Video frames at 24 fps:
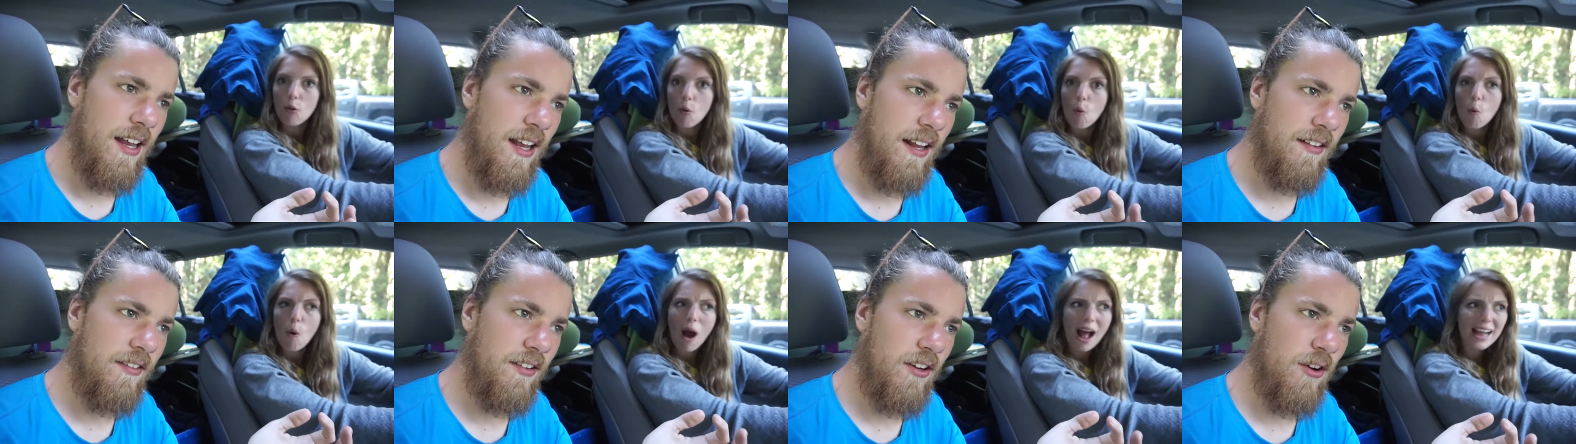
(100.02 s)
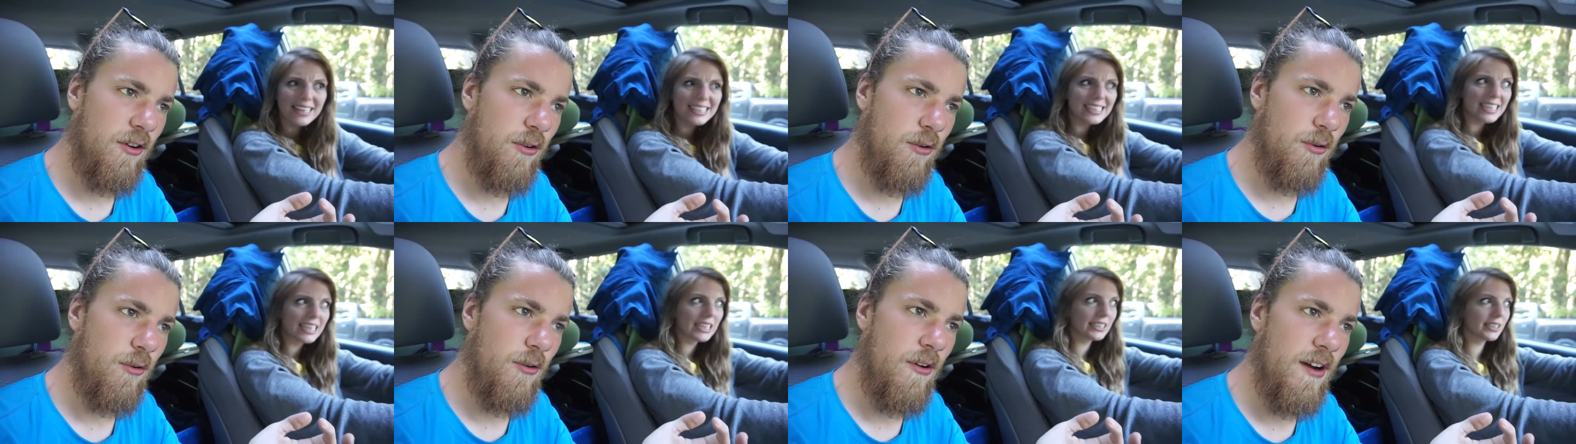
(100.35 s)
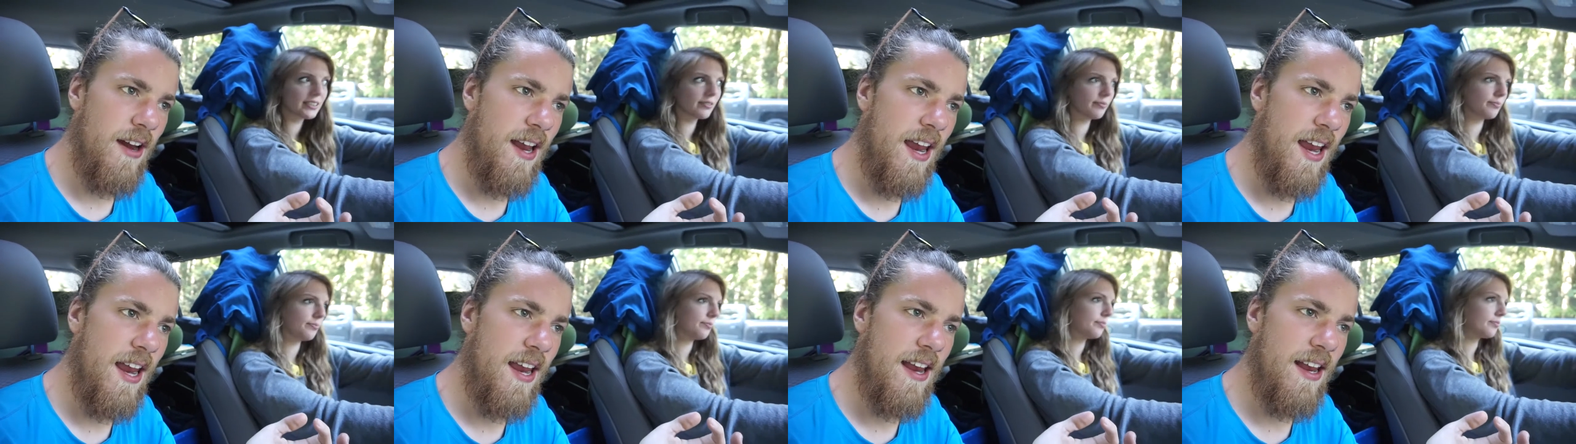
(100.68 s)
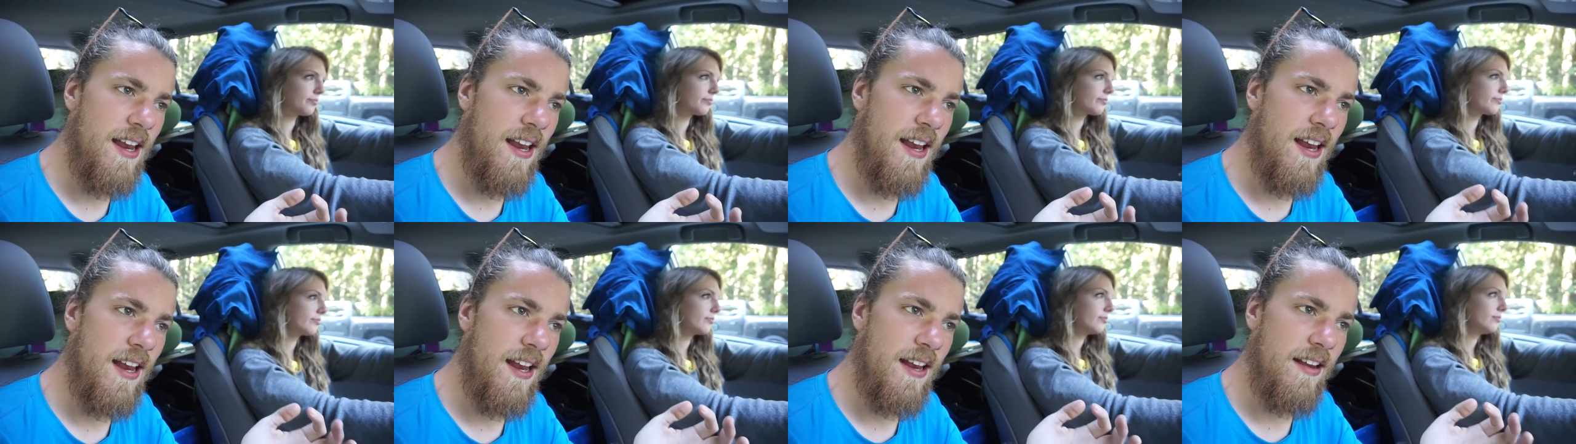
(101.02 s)
Speaker 1: it's
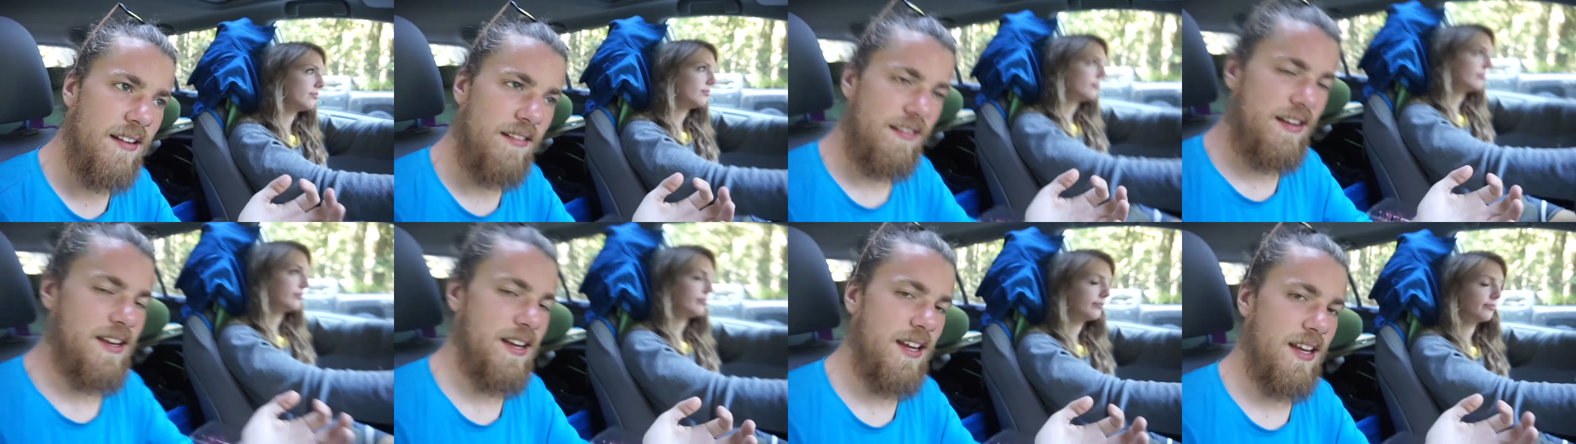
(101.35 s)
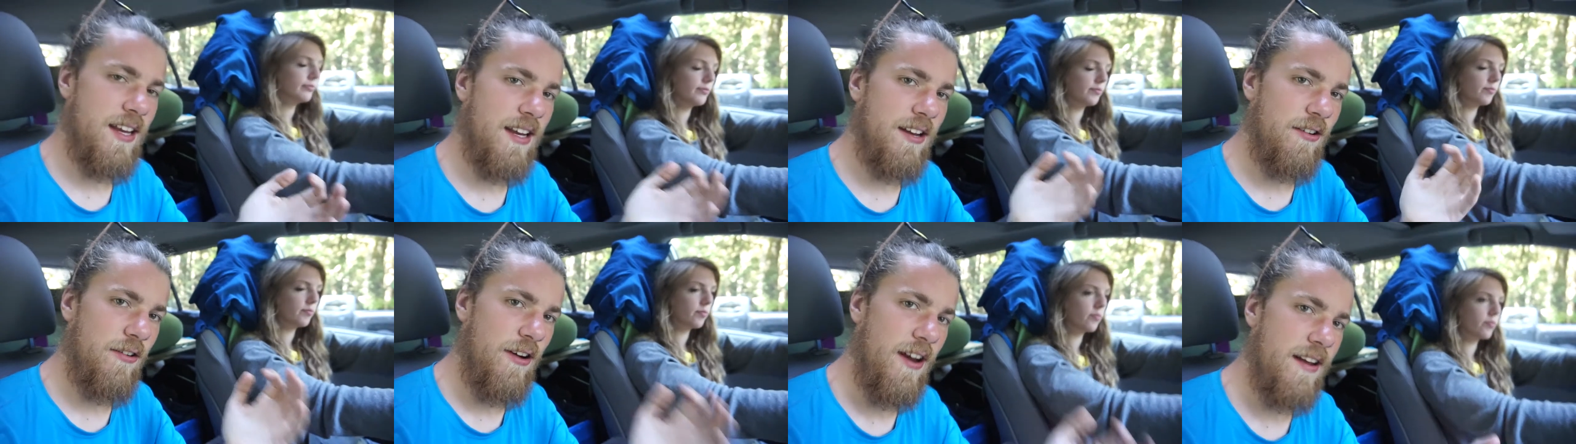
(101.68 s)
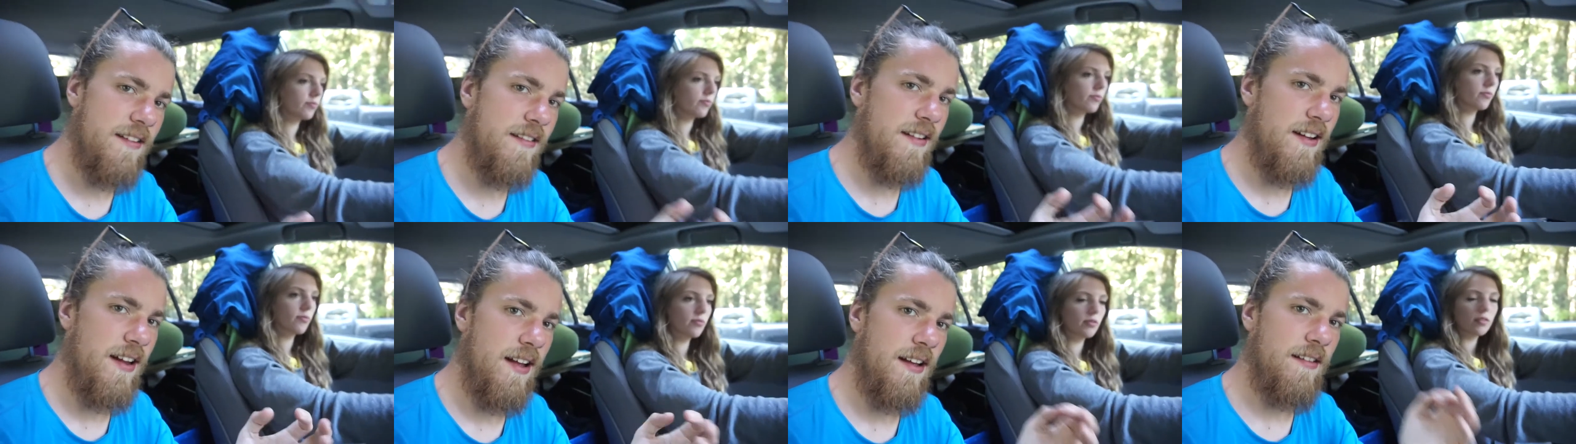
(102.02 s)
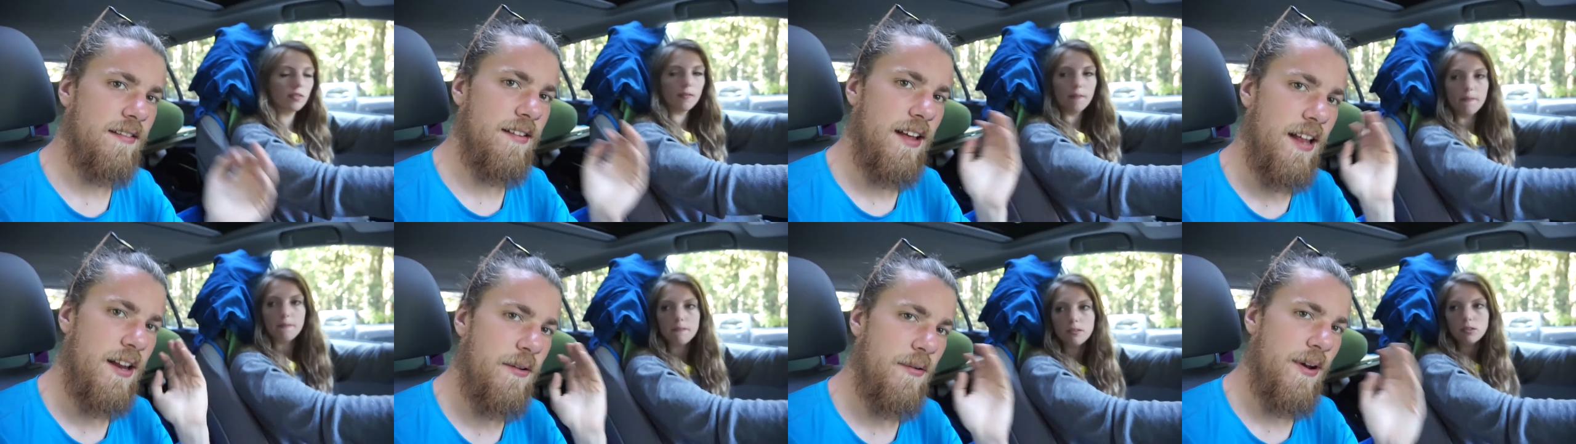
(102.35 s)
crazy.
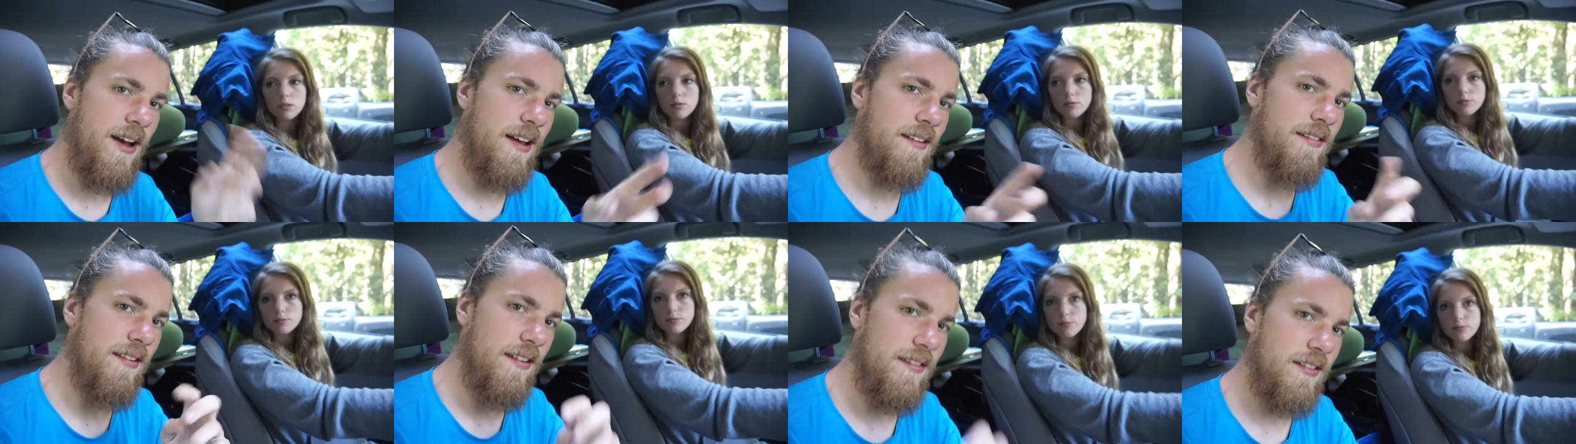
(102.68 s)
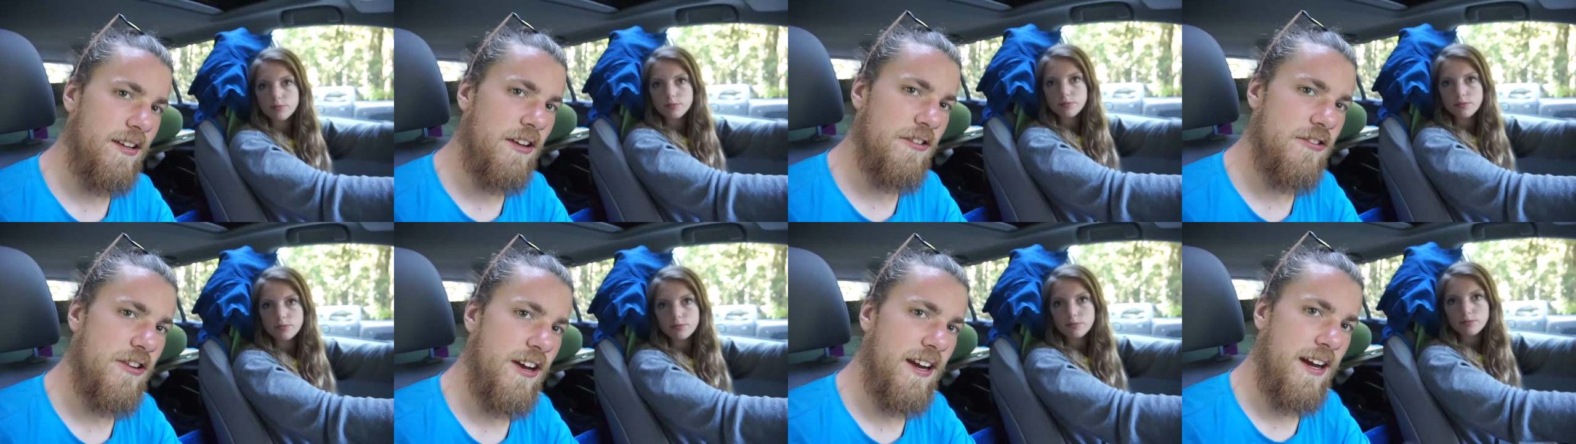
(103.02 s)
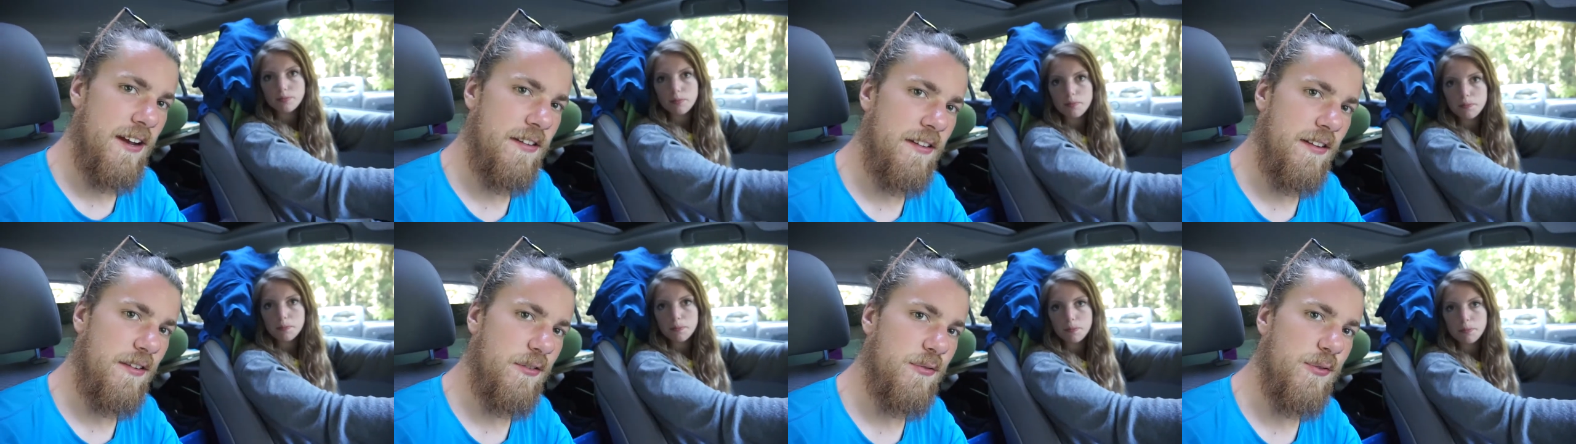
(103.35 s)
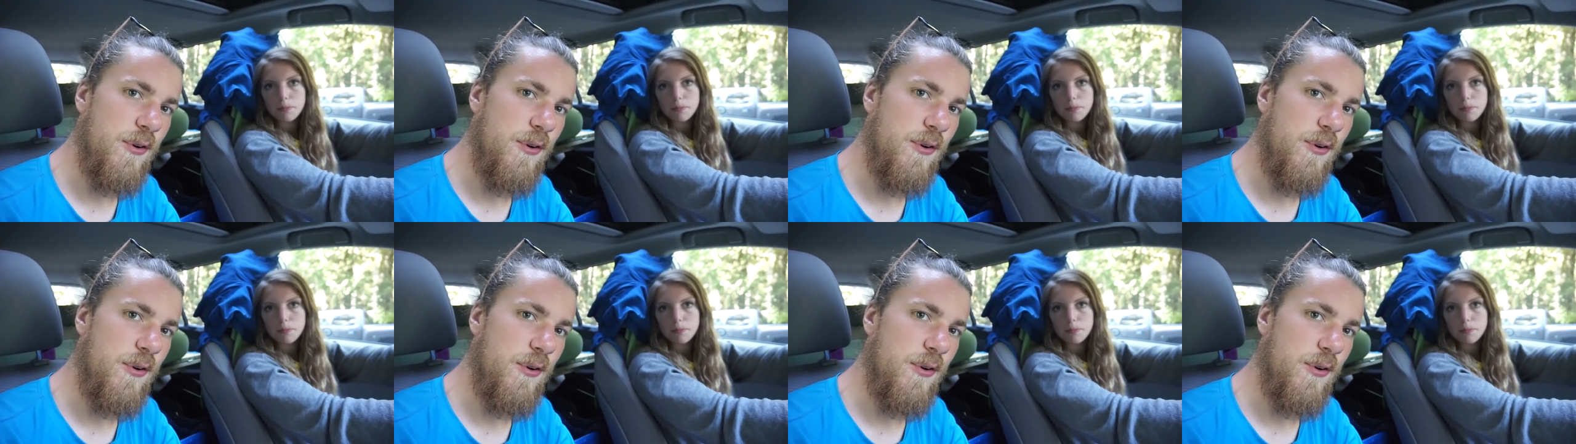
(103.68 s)
Craziness. Anyways, let's go check out this